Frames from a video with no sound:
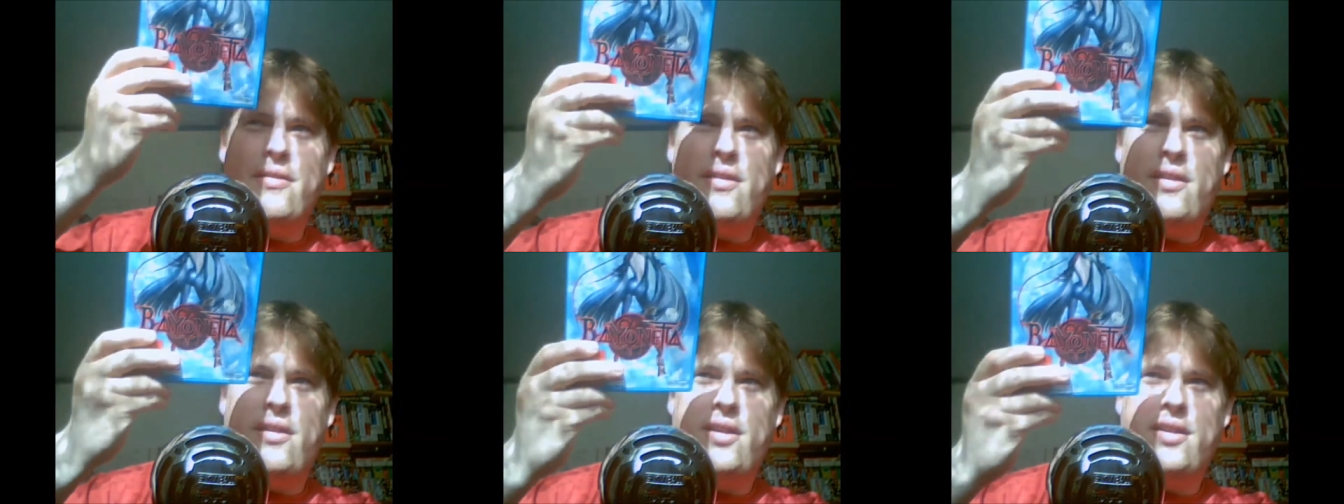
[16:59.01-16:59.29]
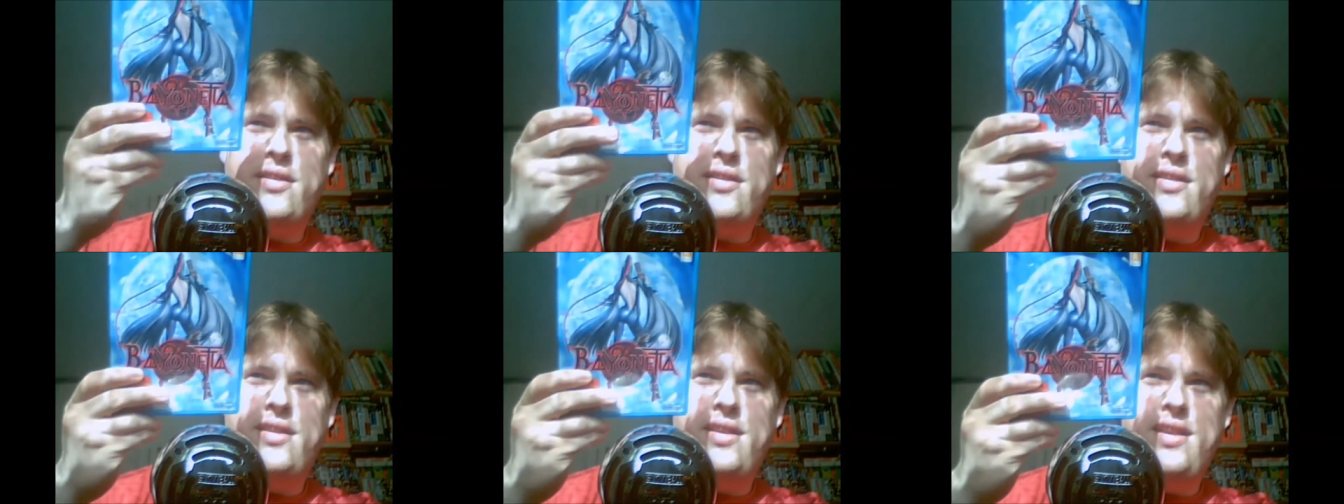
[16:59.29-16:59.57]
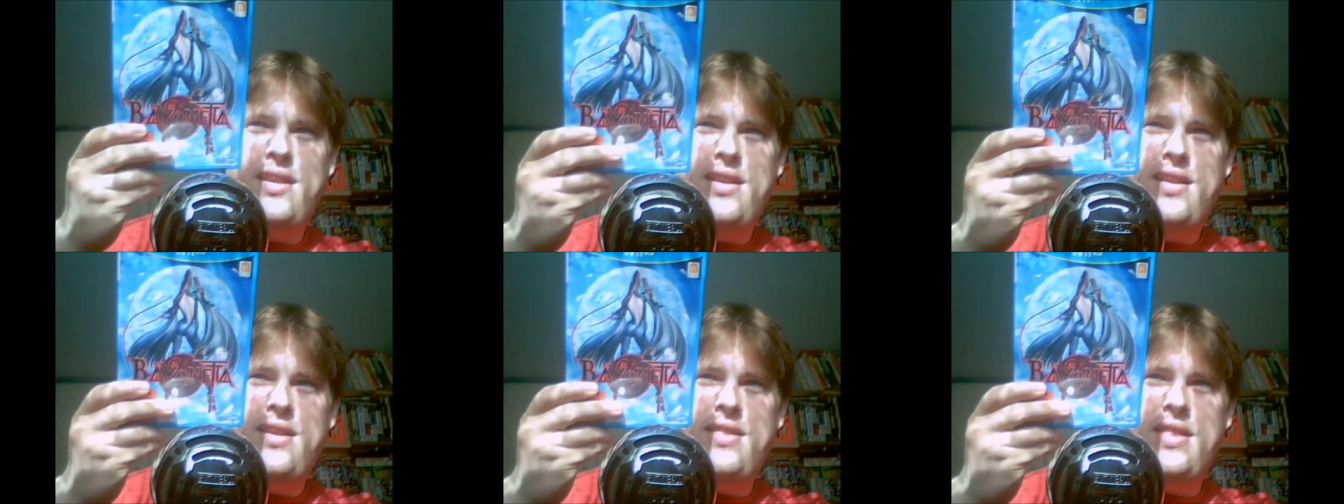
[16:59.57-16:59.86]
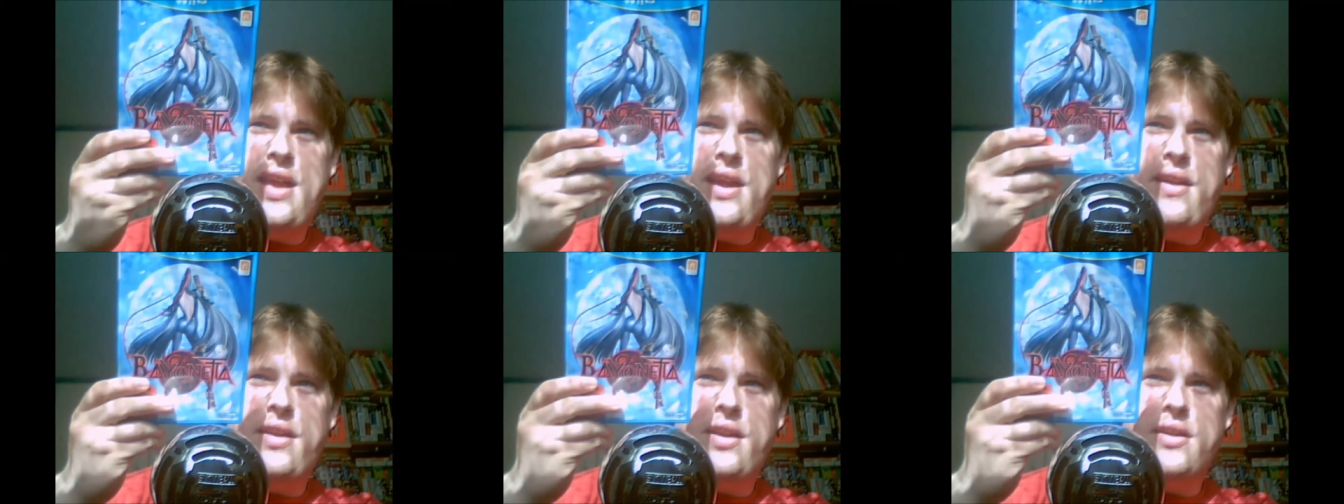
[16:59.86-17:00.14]
Oh,
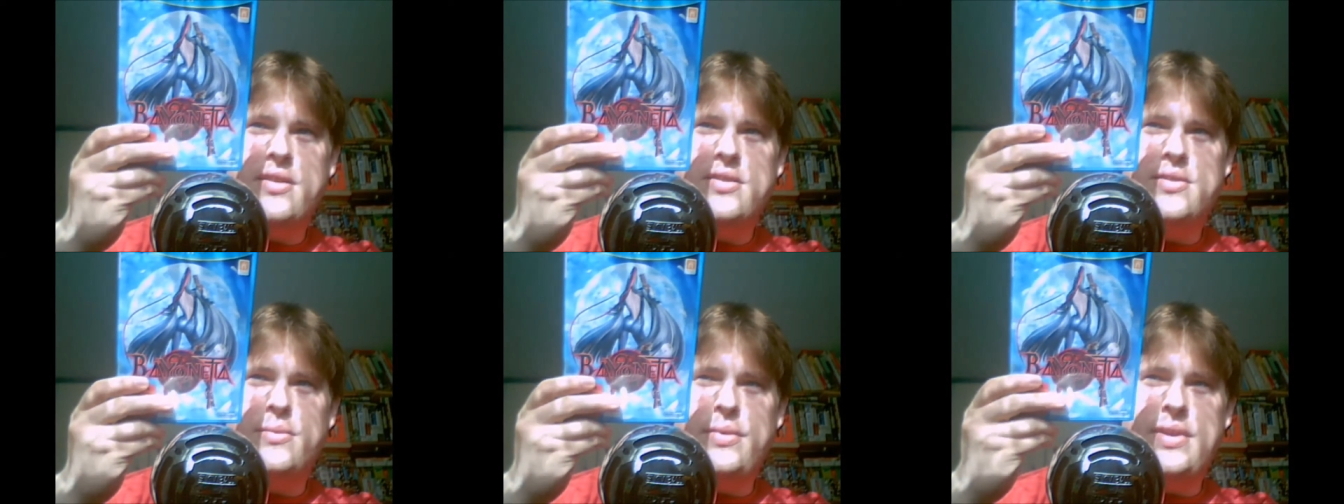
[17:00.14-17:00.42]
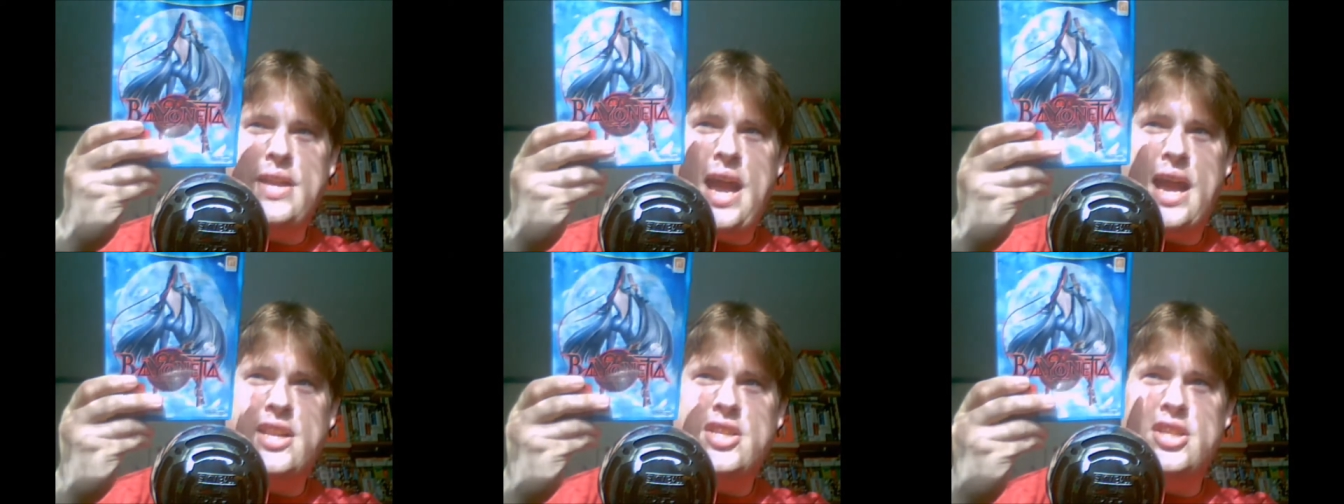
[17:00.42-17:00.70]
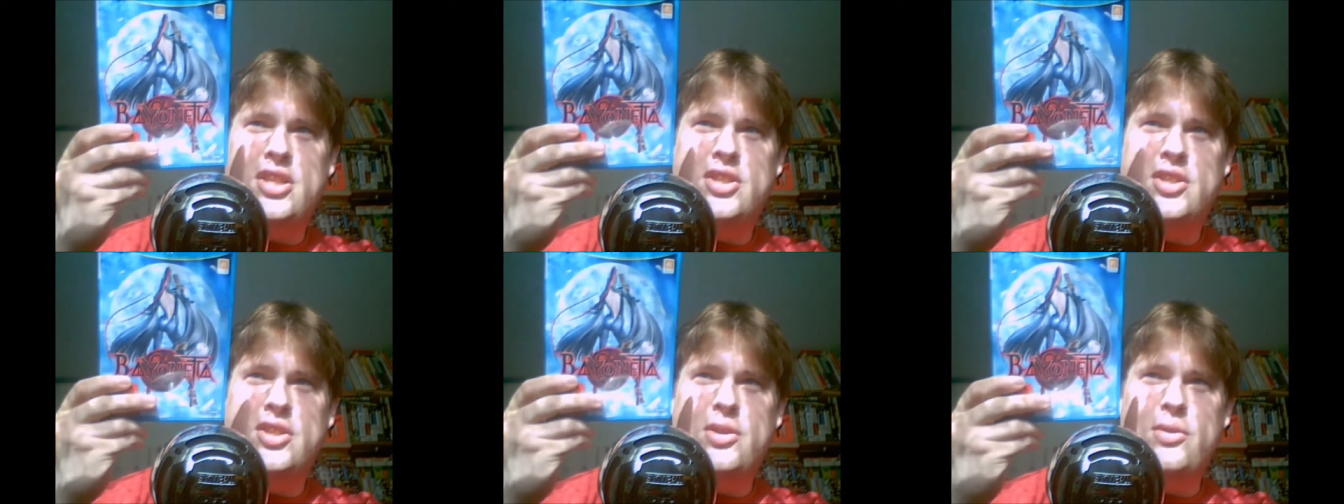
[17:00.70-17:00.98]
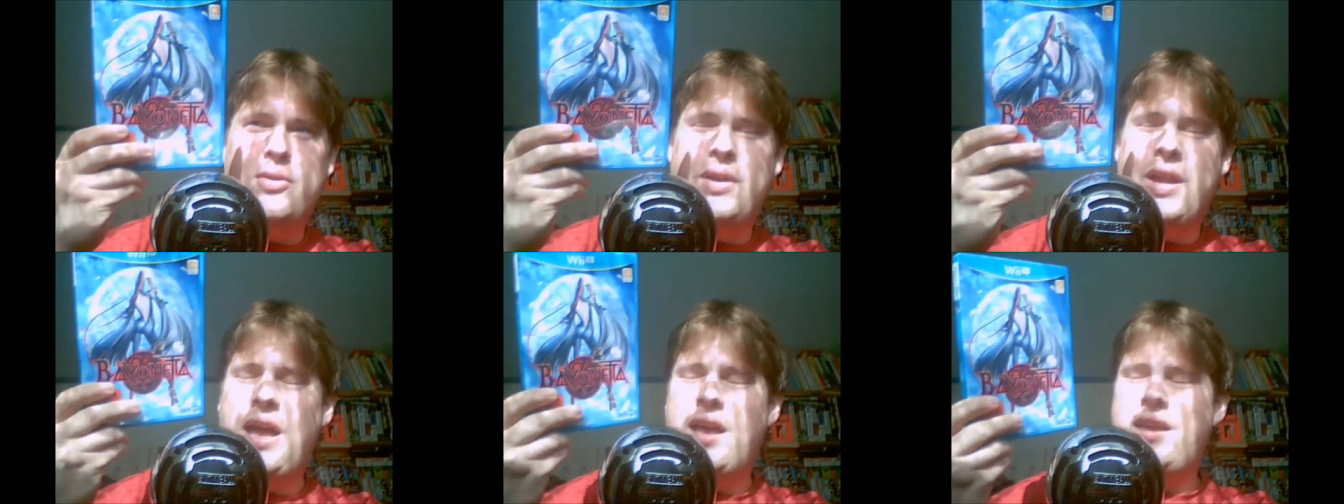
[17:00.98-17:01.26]
there you go. So we actually do get